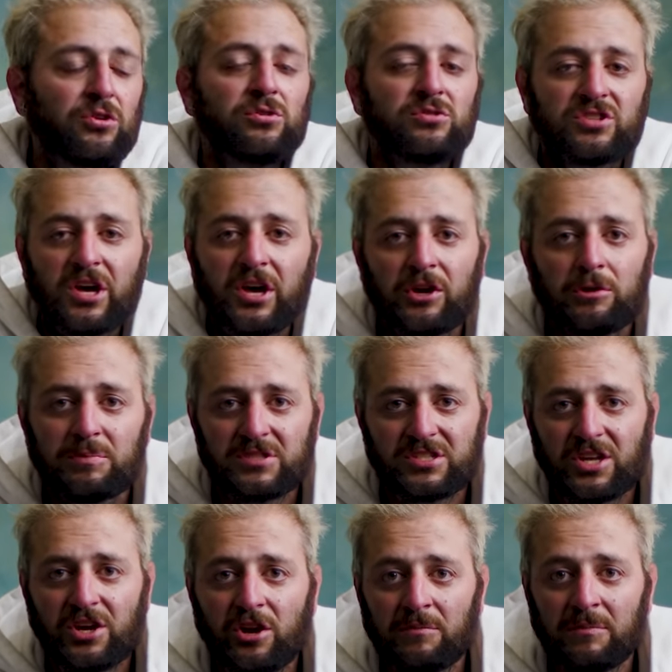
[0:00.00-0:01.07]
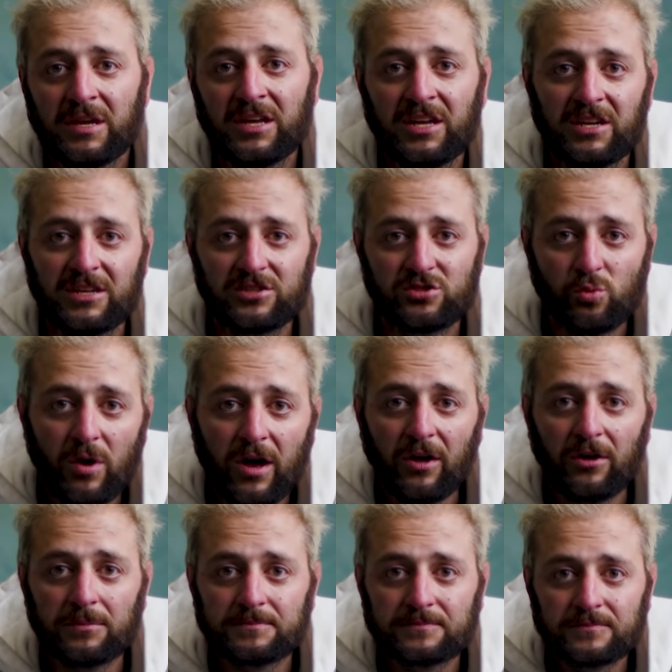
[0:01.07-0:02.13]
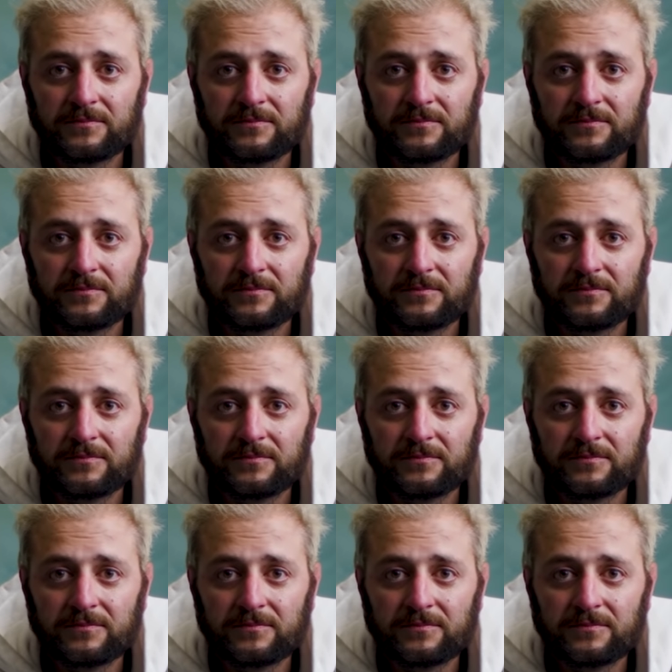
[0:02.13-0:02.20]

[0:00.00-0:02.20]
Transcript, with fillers: who's 100% Armenian as well